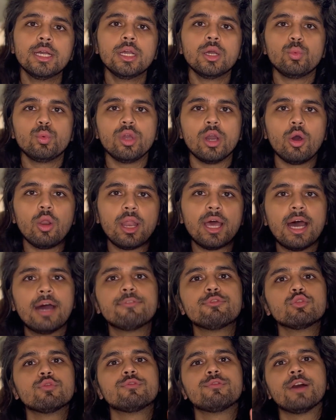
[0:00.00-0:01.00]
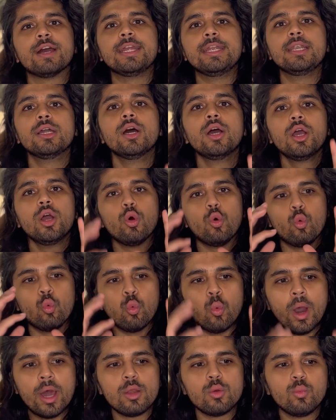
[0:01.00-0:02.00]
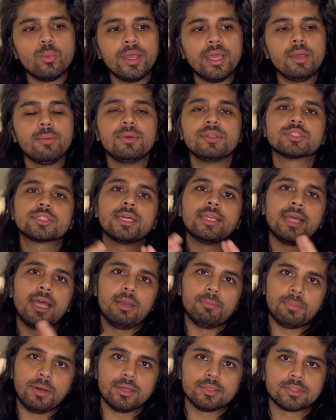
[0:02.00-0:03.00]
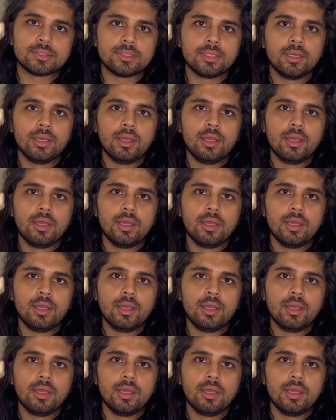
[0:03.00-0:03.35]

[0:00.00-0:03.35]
We all have to find one way which can help us.